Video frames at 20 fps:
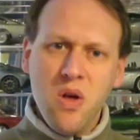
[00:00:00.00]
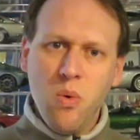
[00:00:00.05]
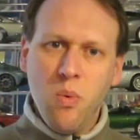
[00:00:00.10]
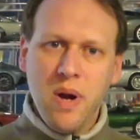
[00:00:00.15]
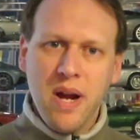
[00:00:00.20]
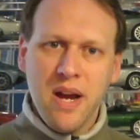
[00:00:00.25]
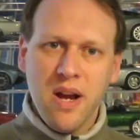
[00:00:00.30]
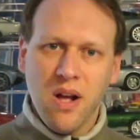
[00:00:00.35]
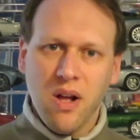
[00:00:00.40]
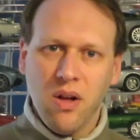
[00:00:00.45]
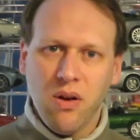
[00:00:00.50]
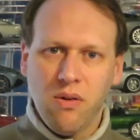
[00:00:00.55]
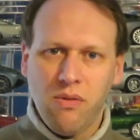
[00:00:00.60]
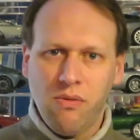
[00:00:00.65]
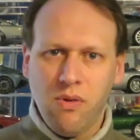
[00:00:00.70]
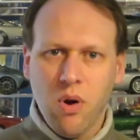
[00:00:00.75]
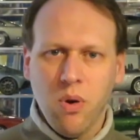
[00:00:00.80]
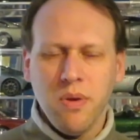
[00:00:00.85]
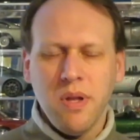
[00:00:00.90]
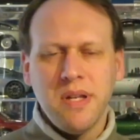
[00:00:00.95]
the wheel,
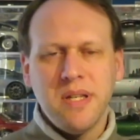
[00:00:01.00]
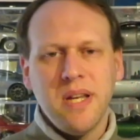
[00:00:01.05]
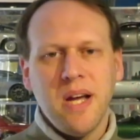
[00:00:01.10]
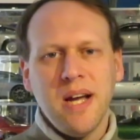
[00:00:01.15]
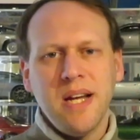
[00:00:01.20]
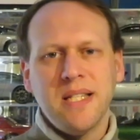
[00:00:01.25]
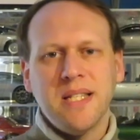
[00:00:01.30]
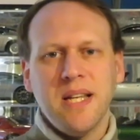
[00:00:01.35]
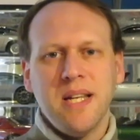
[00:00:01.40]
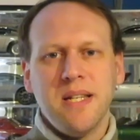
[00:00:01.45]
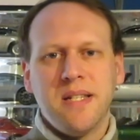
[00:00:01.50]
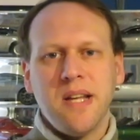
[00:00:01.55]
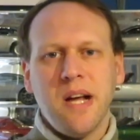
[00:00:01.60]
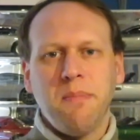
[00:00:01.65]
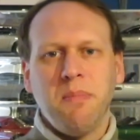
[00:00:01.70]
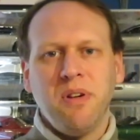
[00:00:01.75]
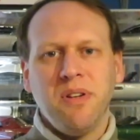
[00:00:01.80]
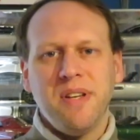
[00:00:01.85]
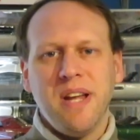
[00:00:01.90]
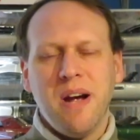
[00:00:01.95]
roll the dice, and
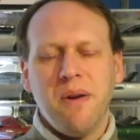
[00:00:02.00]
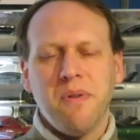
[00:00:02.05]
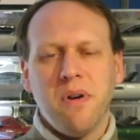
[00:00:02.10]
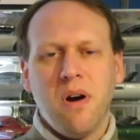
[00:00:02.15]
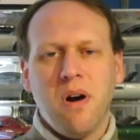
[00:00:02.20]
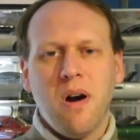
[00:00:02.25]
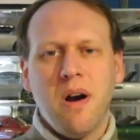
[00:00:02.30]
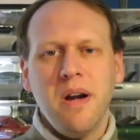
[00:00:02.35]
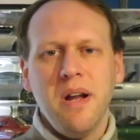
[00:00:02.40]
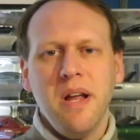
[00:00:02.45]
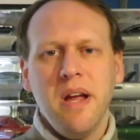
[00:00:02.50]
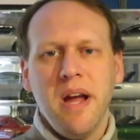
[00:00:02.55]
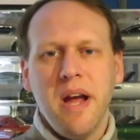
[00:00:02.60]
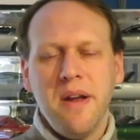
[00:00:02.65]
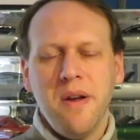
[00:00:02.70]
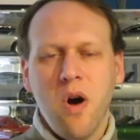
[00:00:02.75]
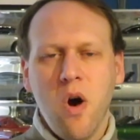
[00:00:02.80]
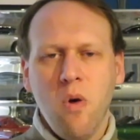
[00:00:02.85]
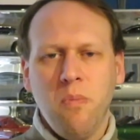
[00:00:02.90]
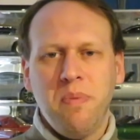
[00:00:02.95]
double down hard,
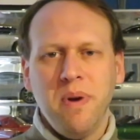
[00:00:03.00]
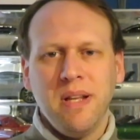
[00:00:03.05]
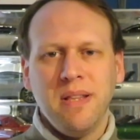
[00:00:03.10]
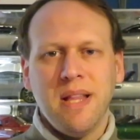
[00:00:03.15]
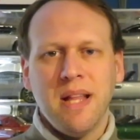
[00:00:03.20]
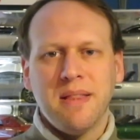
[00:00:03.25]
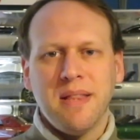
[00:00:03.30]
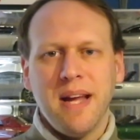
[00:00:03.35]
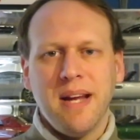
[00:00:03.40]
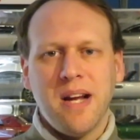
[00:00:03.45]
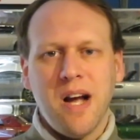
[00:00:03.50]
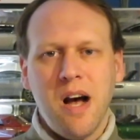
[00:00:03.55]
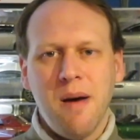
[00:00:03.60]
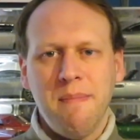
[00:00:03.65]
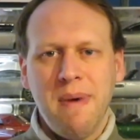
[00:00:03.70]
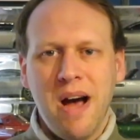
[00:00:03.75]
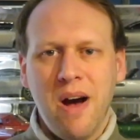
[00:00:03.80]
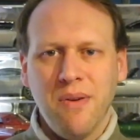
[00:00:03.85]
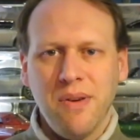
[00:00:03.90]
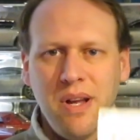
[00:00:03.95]
and hoping that they
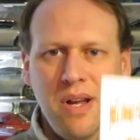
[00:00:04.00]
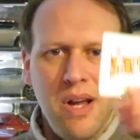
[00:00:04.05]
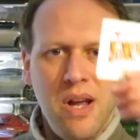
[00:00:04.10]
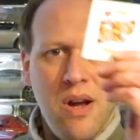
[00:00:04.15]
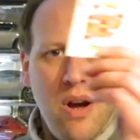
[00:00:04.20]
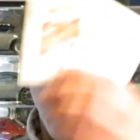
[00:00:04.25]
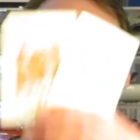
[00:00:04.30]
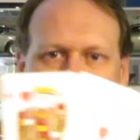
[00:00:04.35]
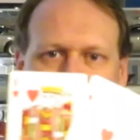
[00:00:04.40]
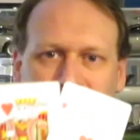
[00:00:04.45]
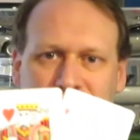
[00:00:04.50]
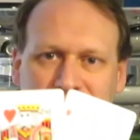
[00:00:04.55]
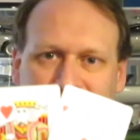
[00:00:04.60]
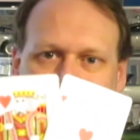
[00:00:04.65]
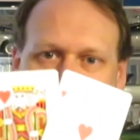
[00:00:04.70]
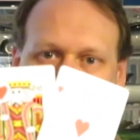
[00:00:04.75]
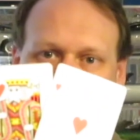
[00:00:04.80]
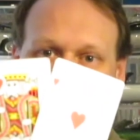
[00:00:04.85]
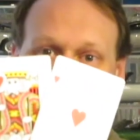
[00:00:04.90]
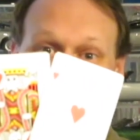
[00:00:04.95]
come out on
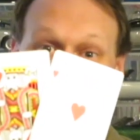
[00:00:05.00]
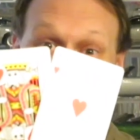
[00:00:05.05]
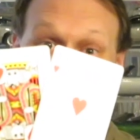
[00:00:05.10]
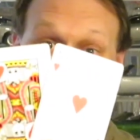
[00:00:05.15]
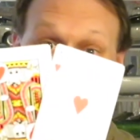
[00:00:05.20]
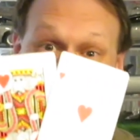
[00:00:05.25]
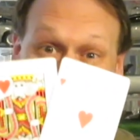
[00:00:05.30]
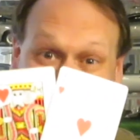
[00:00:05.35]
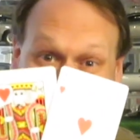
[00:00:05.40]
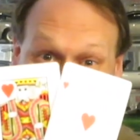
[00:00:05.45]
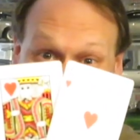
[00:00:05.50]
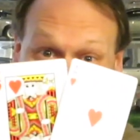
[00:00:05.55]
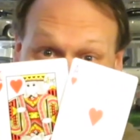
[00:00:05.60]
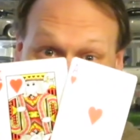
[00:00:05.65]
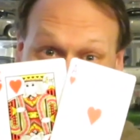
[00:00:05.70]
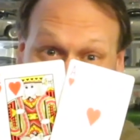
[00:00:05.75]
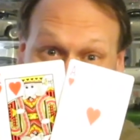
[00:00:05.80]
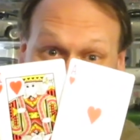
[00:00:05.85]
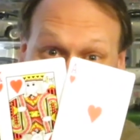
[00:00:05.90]
top like this.